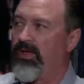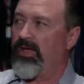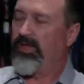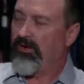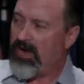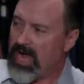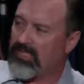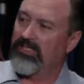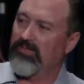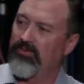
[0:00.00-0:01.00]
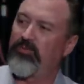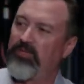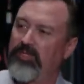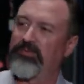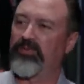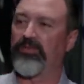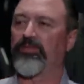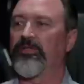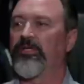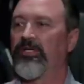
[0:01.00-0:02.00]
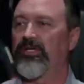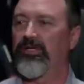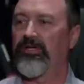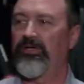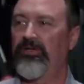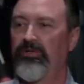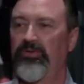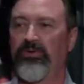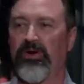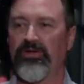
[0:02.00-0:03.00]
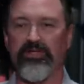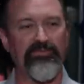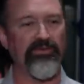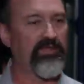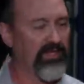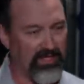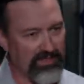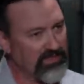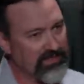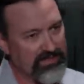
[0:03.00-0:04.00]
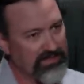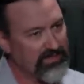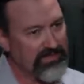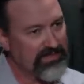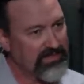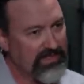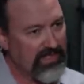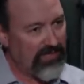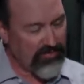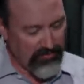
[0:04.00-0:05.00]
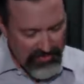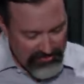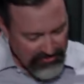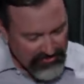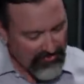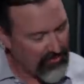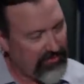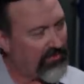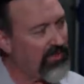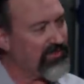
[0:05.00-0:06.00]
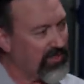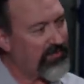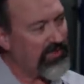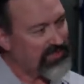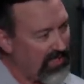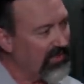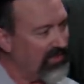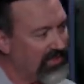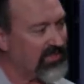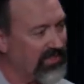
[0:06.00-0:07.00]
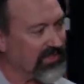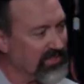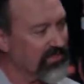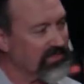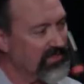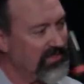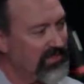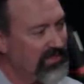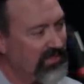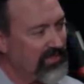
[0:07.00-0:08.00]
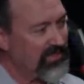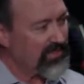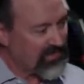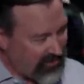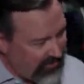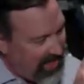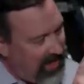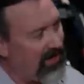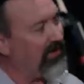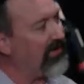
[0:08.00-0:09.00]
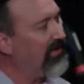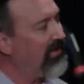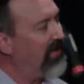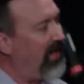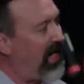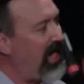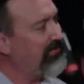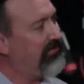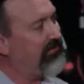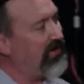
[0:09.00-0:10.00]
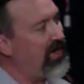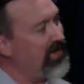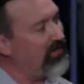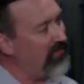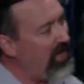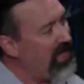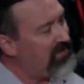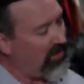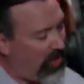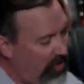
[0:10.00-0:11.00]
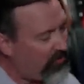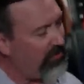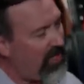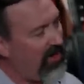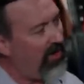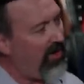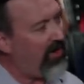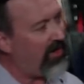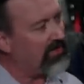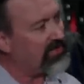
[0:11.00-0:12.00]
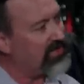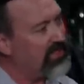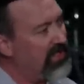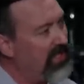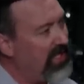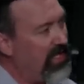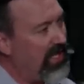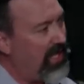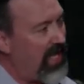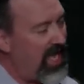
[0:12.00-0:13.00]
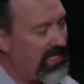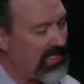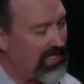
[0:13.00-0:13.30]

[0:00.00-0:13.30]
interacting with people who are different than us. I mean, we just heard Rose up here telling us this. Somehow, I have to find a way to open my heart and